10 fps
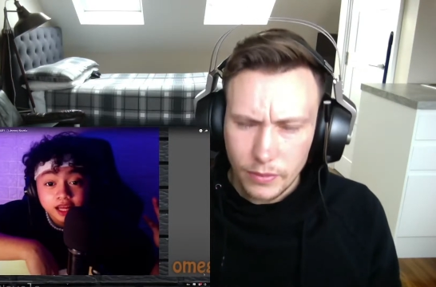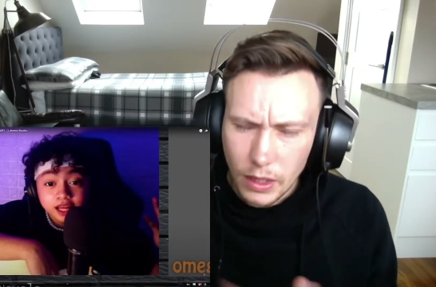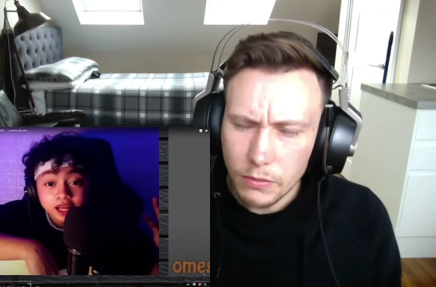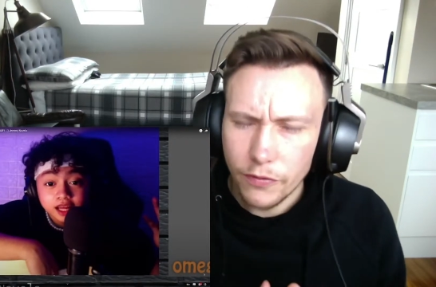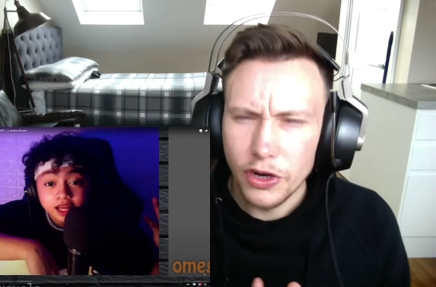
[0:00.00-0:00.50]

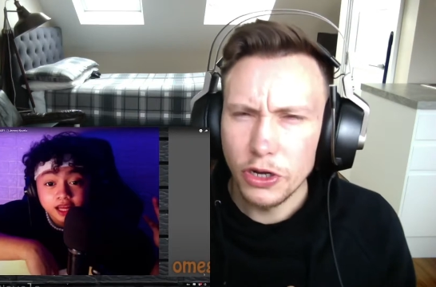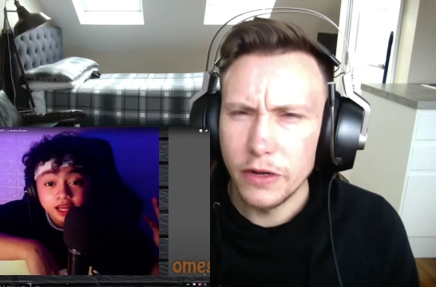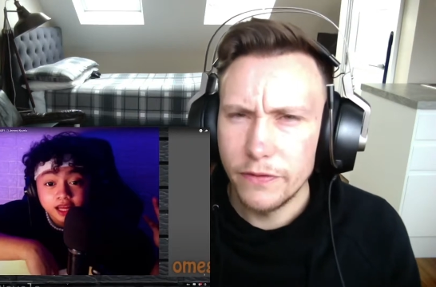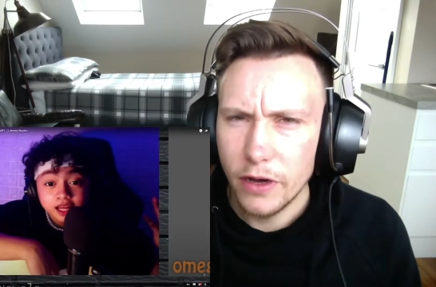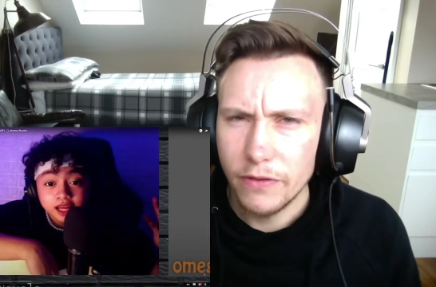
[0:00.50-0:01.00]
Speaker 1: before I go any
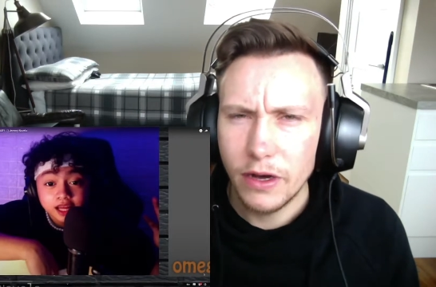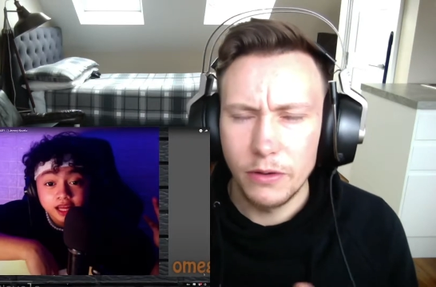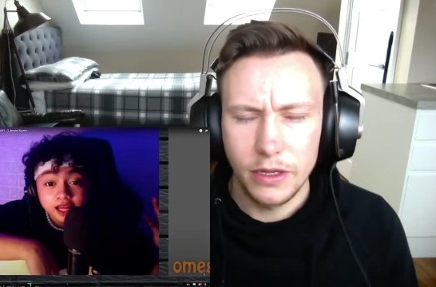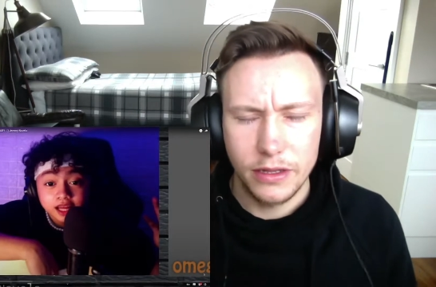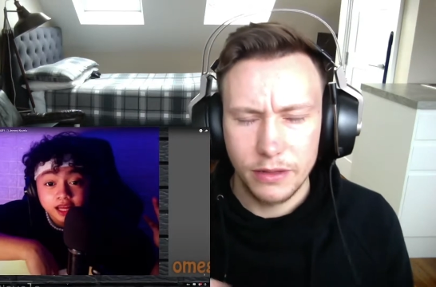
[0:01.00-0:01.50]
further, I
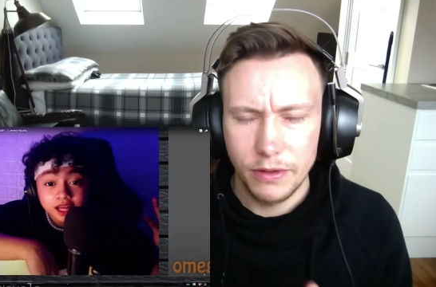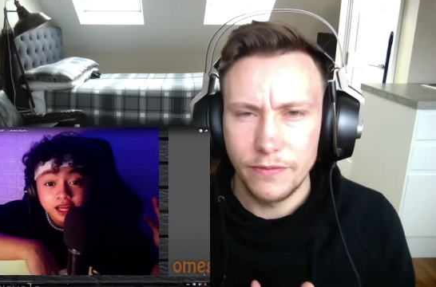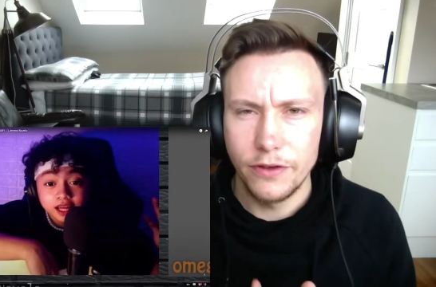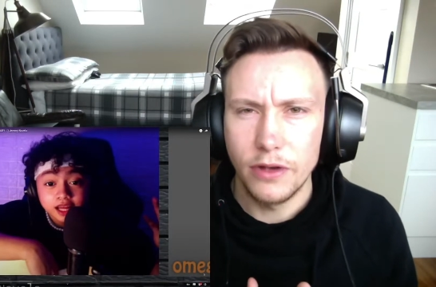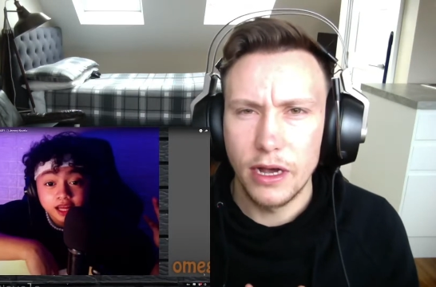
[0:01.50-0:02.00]
want to give
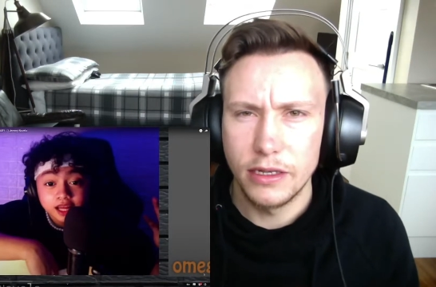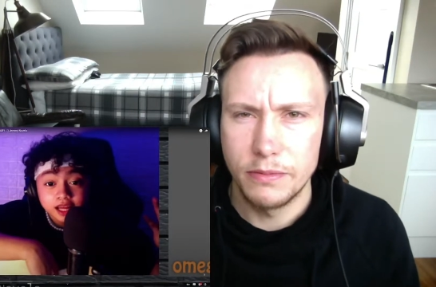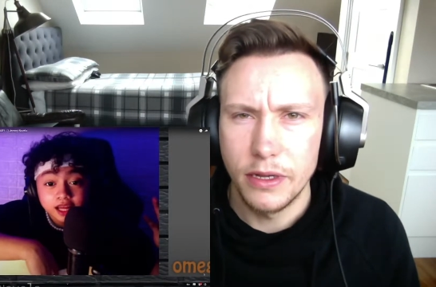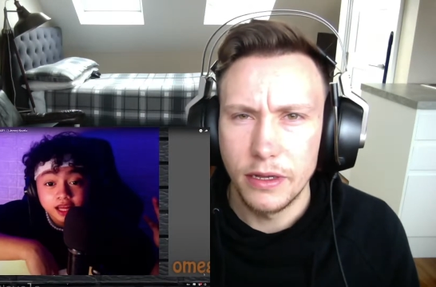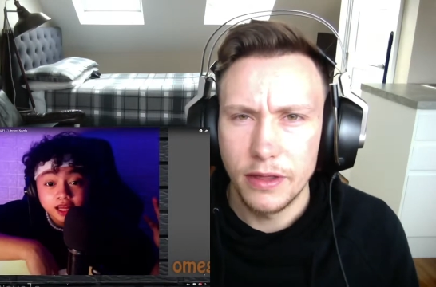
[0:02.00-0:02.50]
you guys a
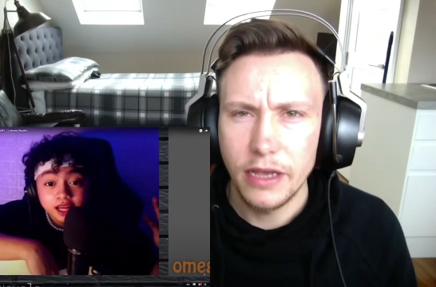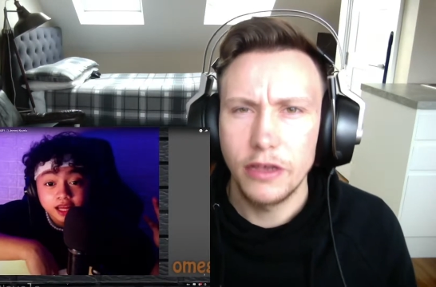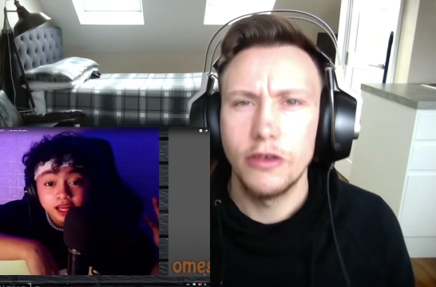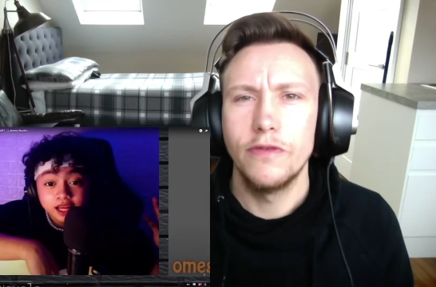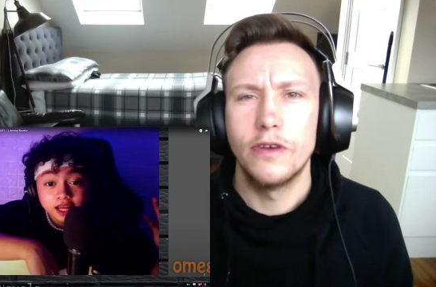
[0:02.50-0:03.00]
big thank
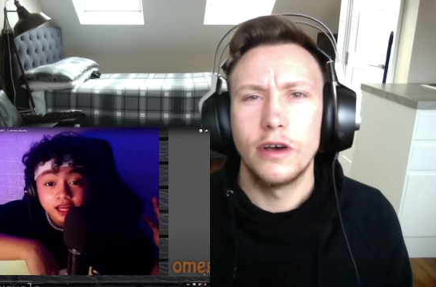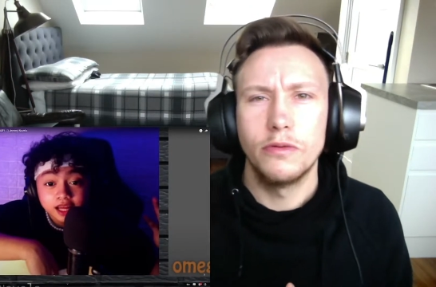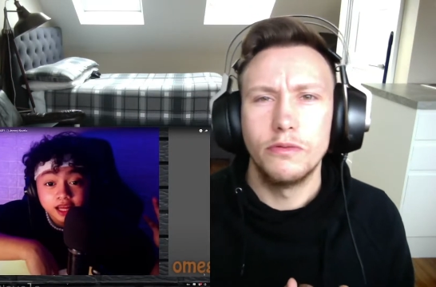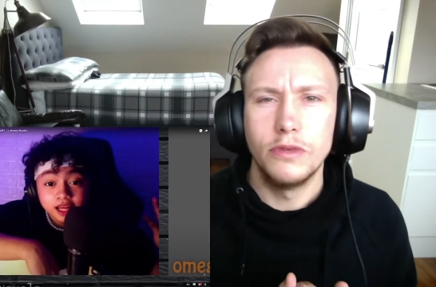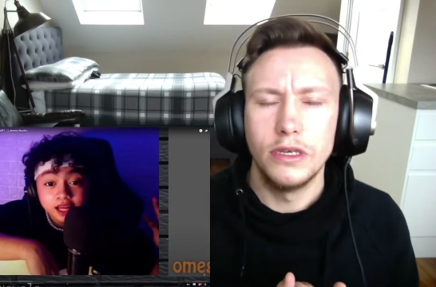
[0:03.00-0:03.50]
you for
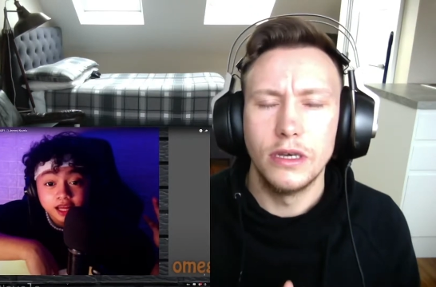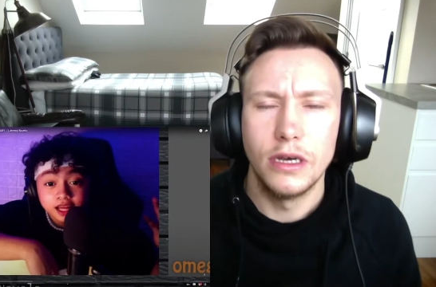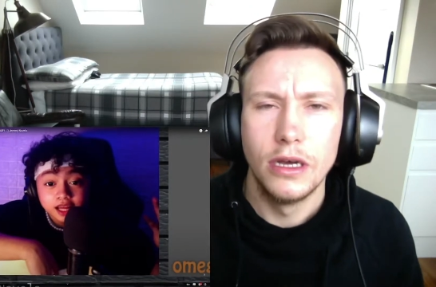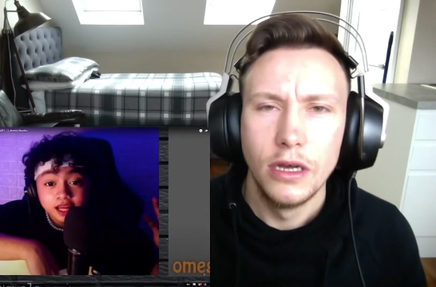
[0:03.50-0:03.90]
helping me uh,